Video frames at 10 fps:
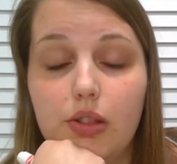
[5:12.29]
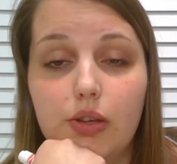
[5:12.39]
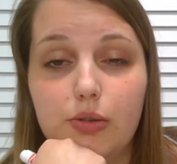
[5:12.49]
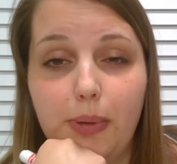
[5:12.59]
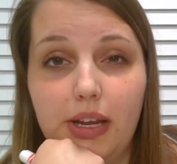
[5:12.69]

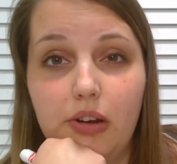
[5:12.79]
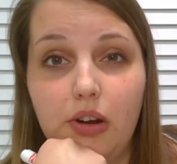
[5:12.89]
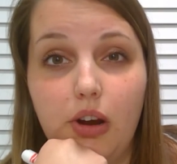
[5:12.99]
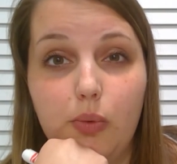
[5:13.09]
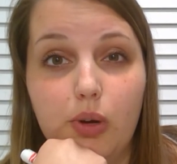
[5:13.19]
Those are my
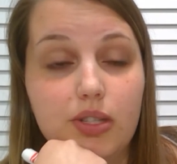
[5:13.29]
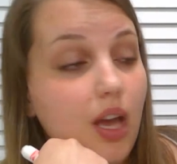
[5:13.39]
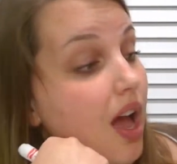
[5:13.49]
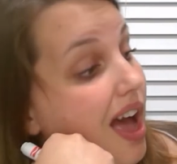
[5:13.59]
kindergarten words.